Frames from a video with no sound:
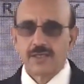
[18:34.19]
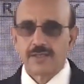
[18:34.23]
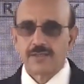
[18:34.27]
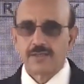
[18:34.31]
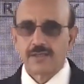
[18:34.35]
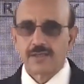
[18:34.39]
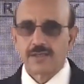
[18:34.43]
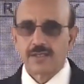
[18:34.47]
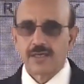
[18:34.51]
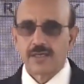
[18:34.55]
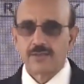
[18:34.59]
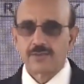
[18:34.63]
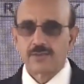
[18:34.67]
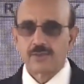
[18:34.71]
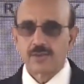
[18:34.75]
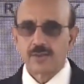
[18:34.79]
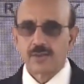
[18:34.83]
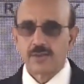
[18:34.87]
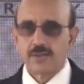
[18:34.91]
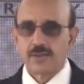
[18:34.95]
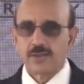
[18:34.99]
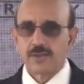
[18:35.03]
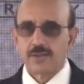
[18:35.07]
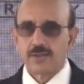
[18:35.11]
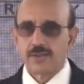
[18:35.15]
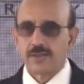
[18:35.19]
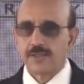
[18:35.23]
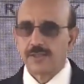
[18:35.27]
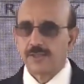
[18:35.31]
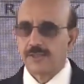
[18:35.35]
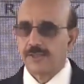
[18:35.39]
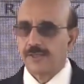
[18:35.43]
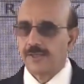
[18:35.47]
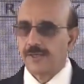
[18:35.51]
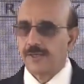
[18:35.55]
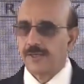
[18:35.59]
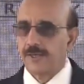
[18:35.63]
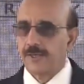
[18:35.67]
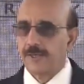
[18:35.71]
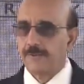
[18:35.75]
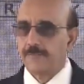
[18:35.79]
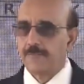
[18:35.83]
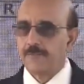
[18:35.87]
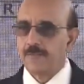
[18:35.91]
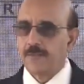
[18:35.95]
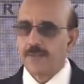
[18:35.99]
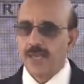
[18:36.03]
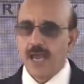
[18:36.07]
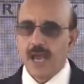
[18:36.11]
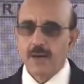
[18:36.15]
the cultural
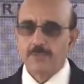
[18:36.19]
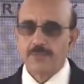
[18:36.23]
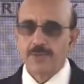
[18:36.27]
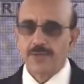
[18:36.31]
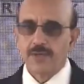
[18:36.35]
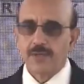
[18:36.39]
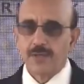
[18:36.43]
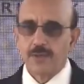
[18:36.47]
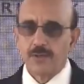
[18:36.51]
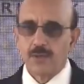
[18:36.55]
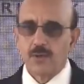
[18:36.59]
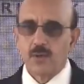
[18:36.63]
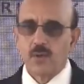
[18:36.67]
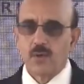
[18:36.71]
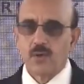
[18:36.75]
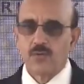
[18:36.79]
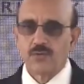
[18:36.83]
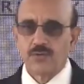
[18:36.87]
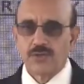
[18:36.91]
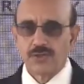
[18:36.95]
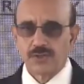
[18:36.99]
apparel of